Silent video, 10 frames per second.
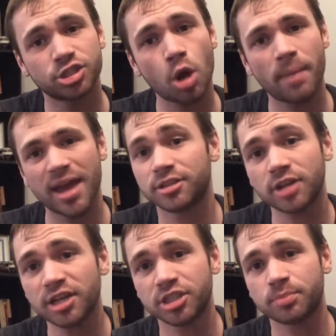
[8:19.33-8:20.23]
so bad. It's
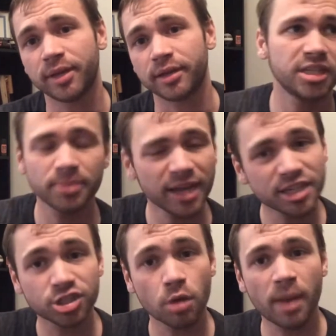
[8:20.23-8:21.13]
not just me. It's been
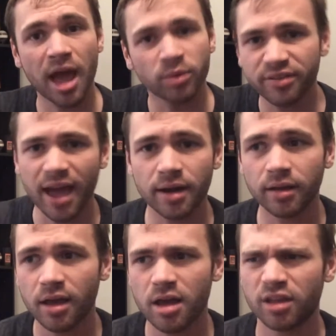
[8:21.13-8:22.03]
getting so bad. We've
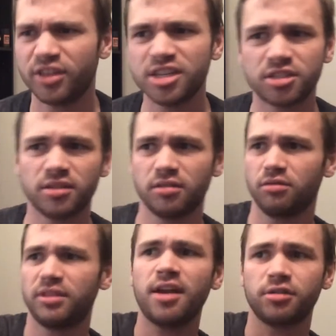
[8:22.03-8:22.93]
had these
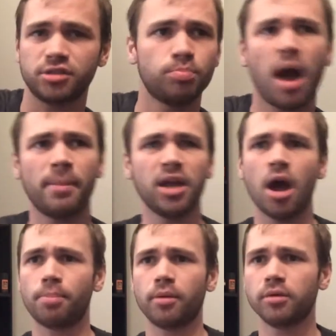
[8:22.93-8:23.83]
letters popping up.